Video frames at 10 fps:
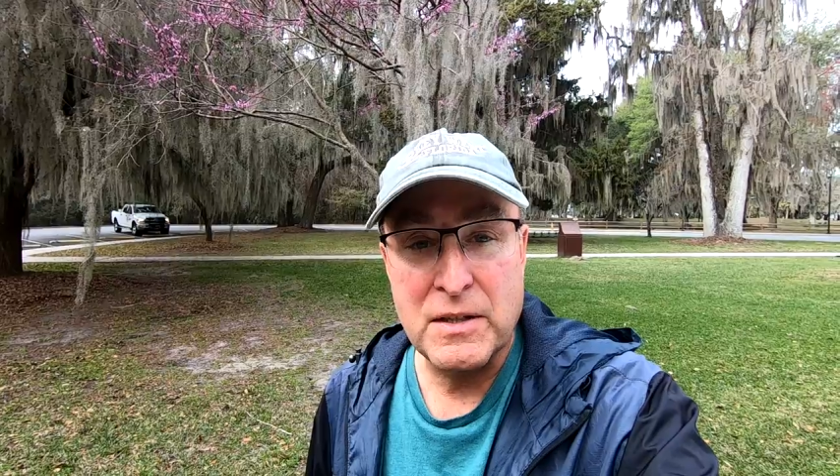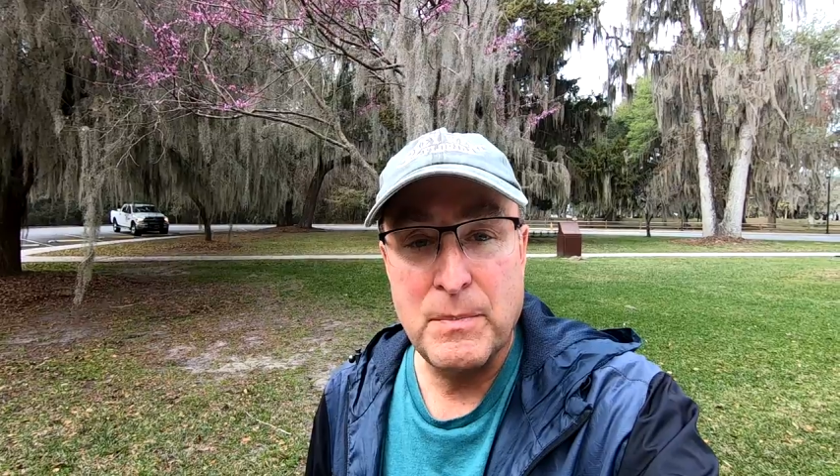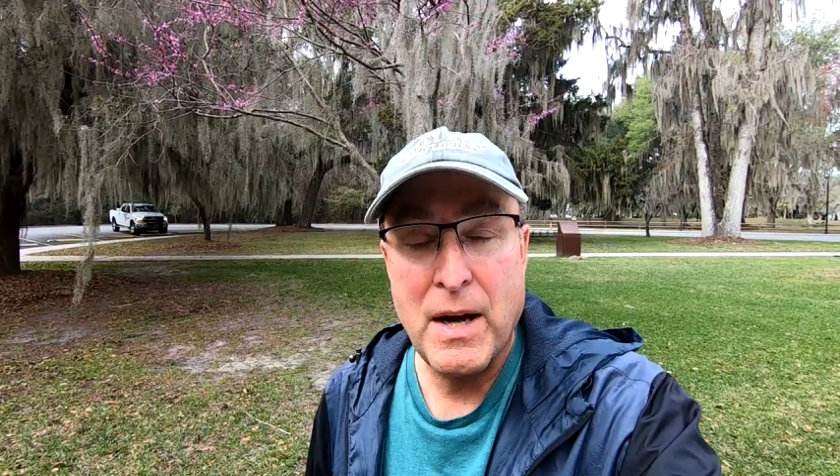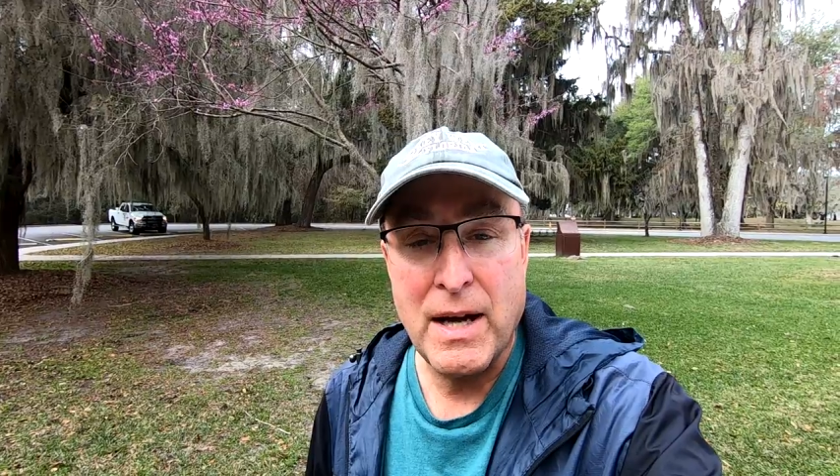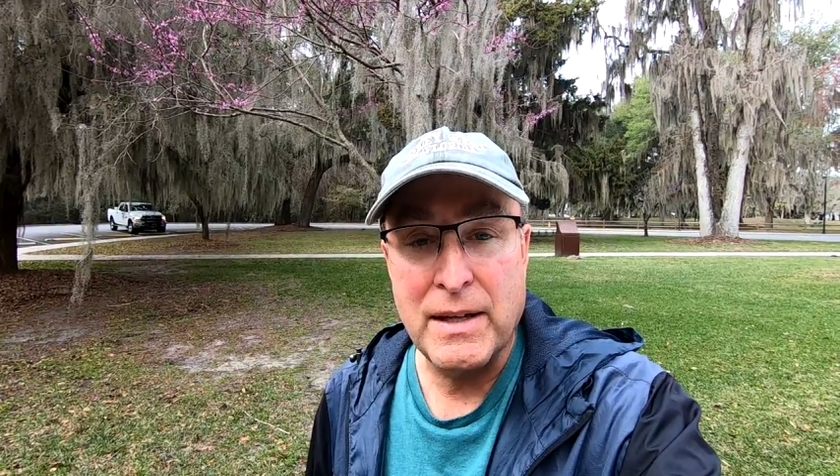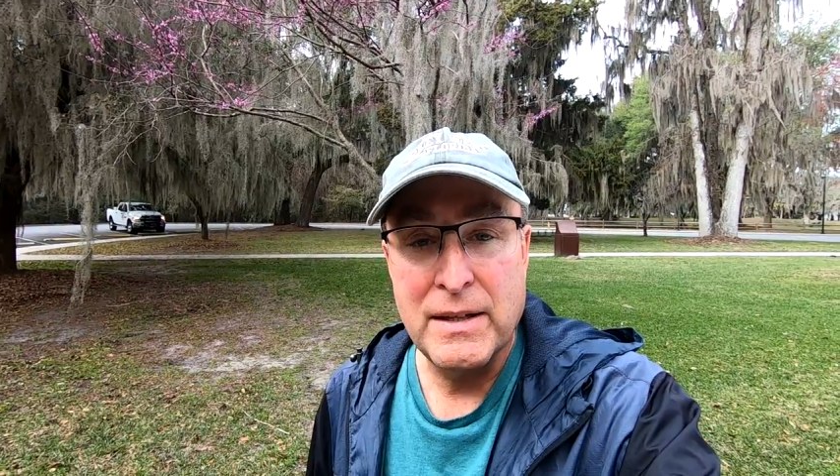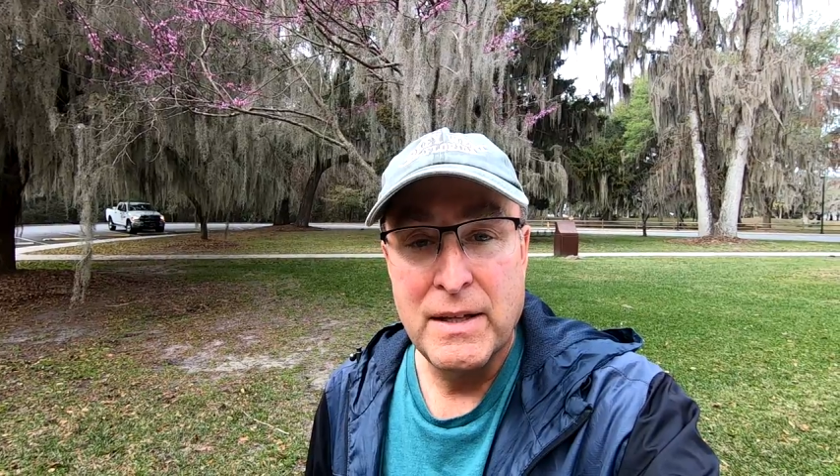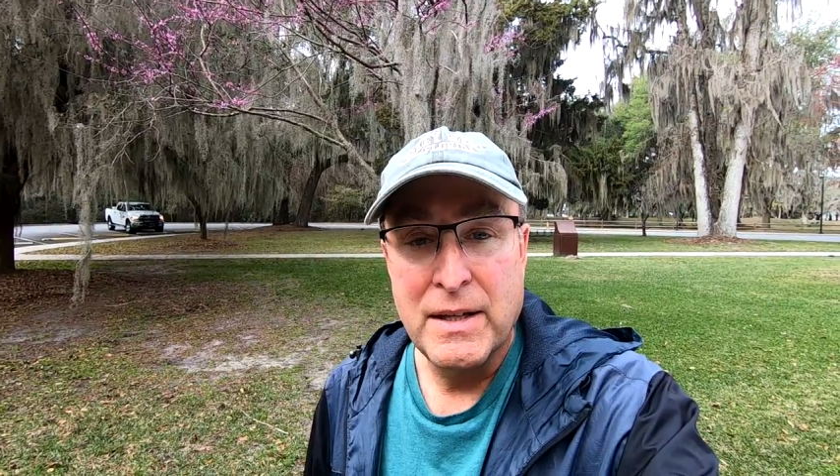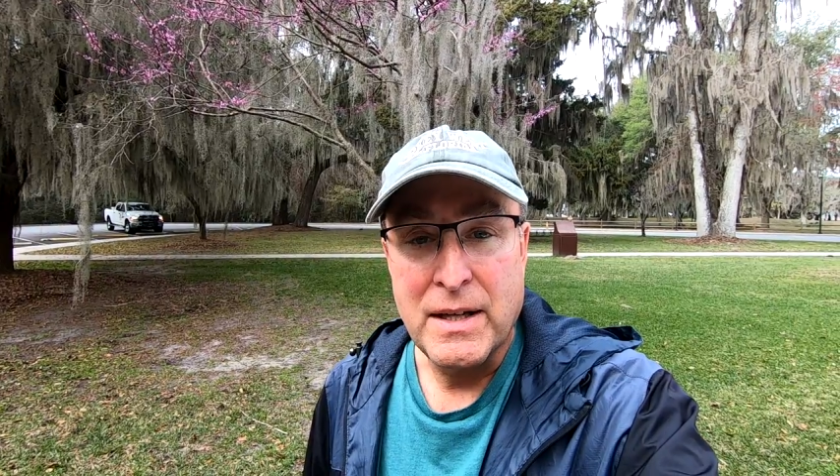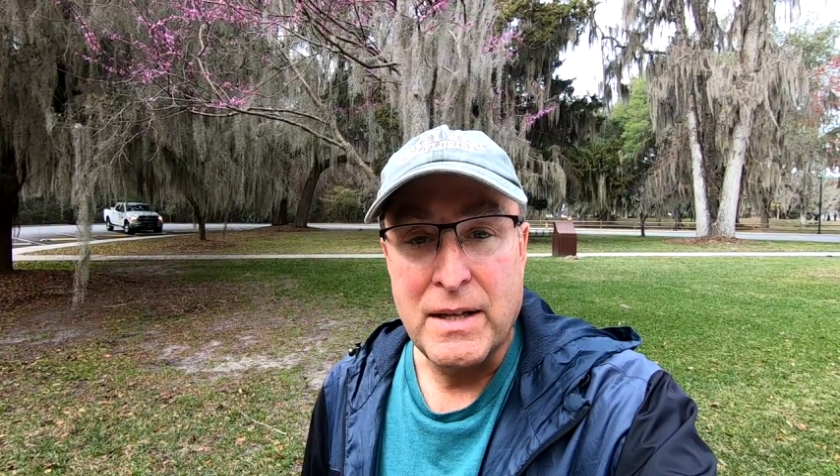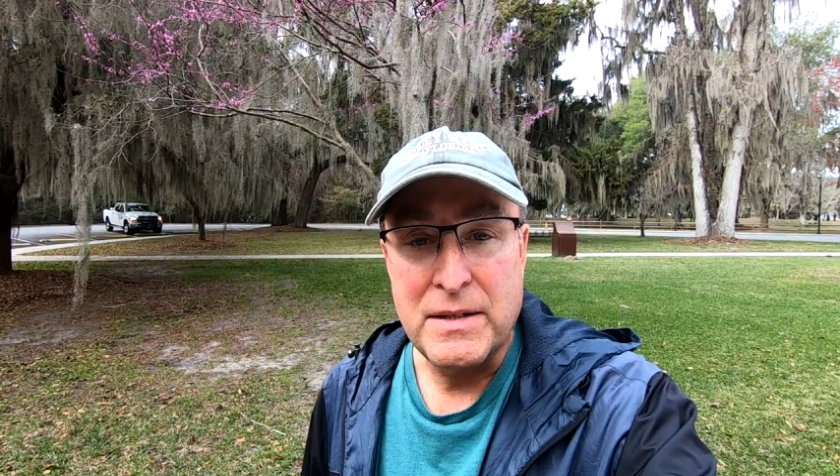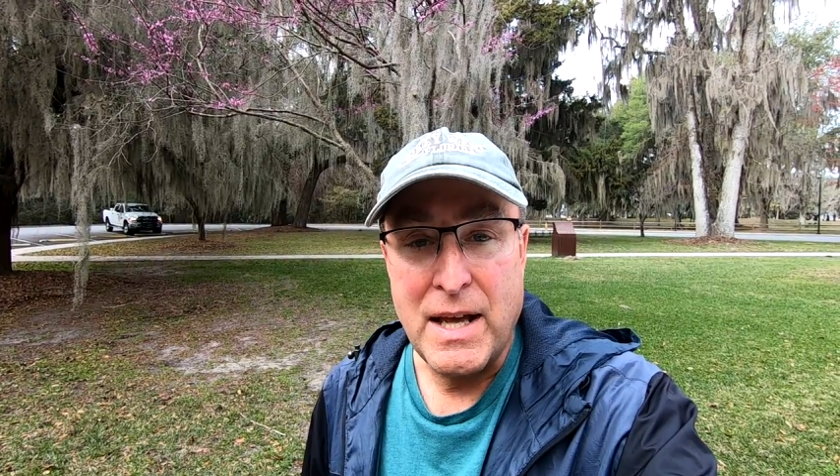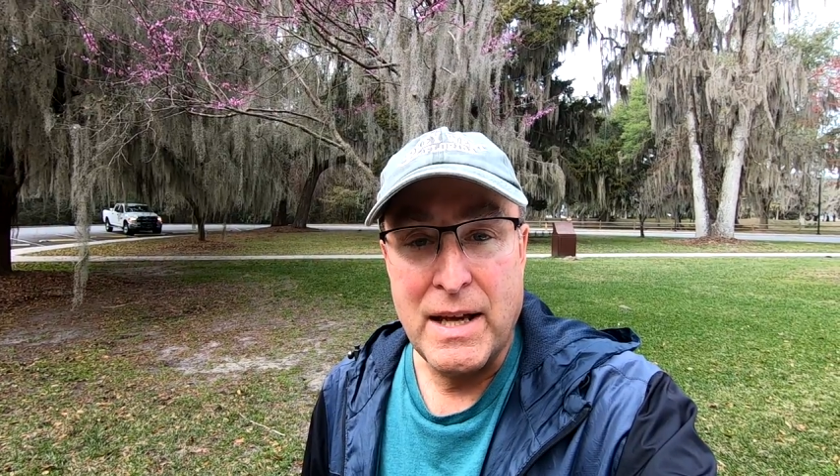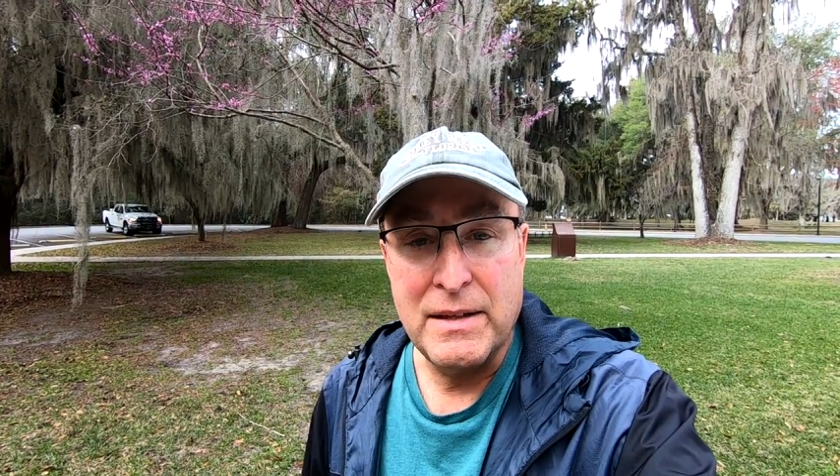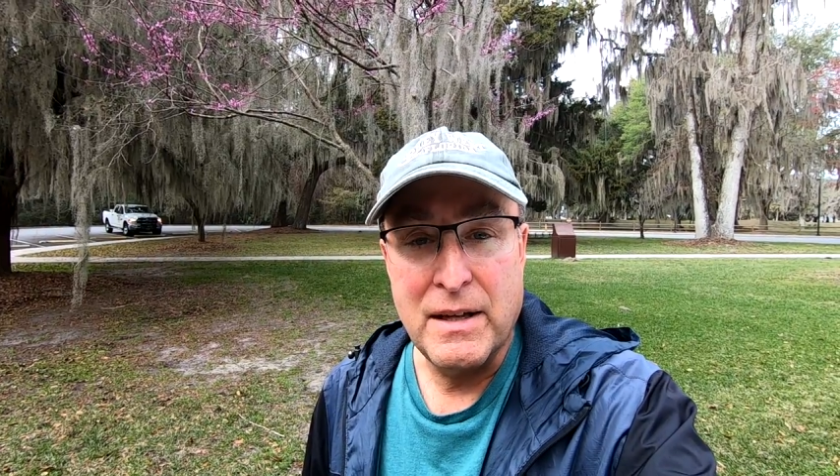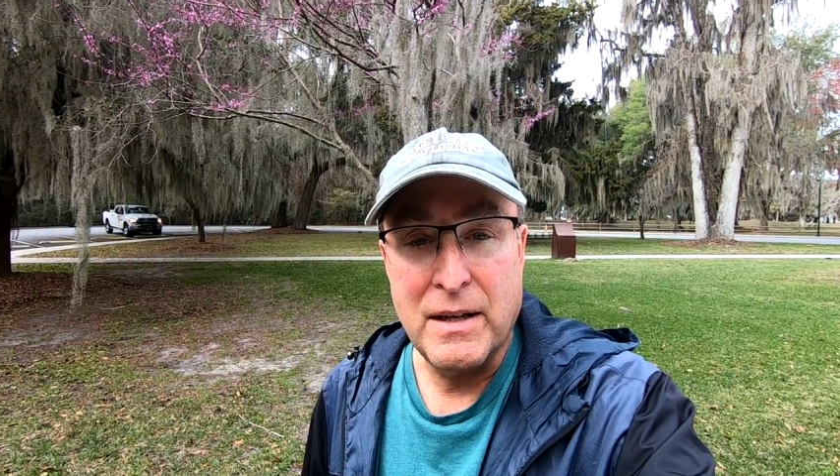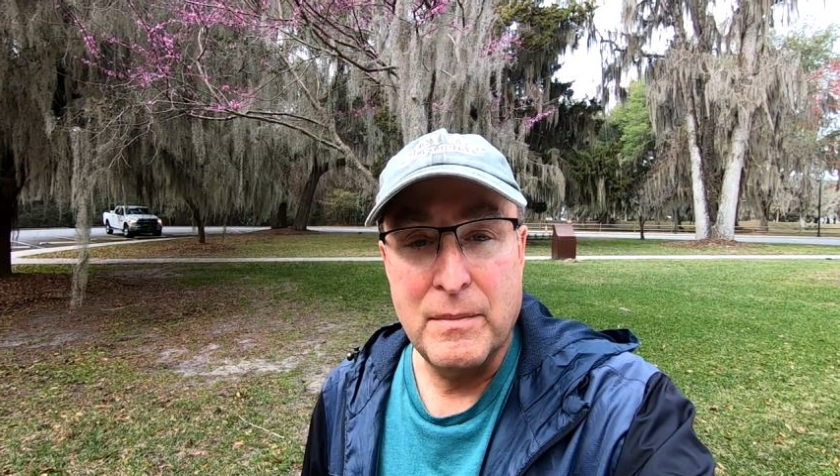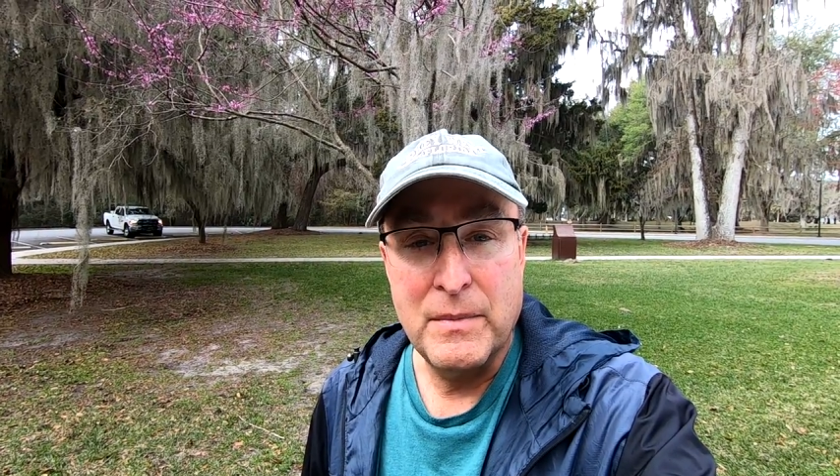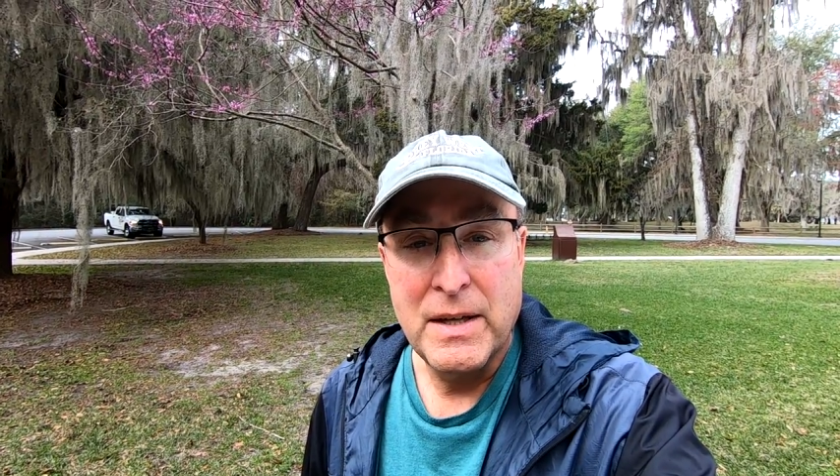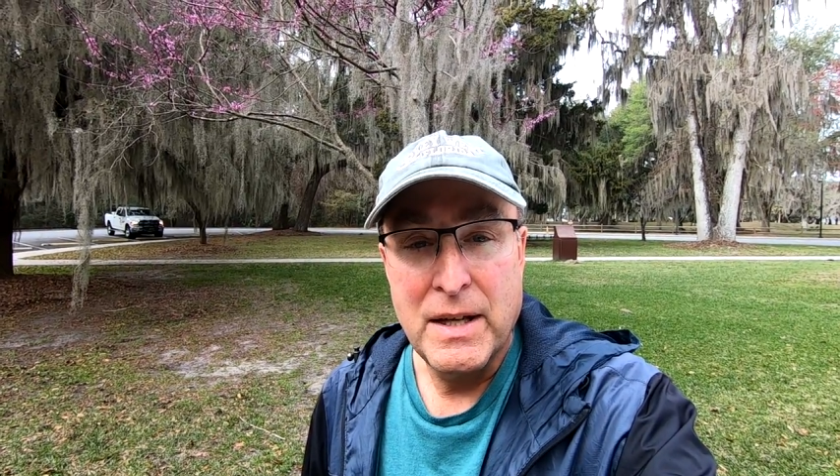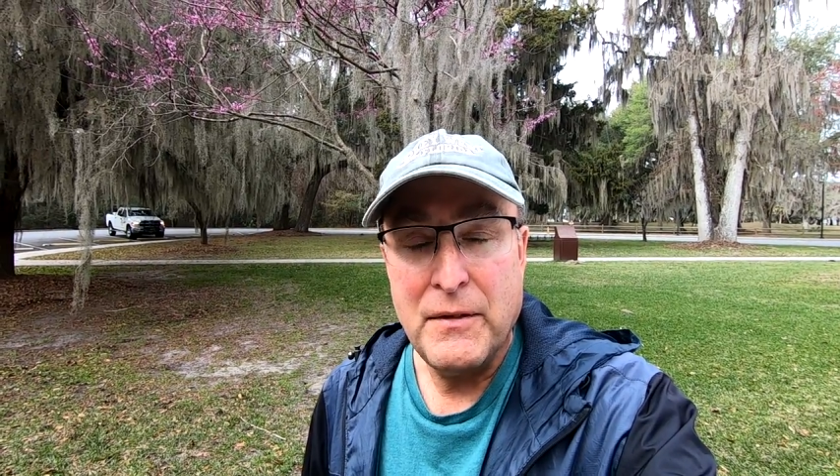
spot is that um,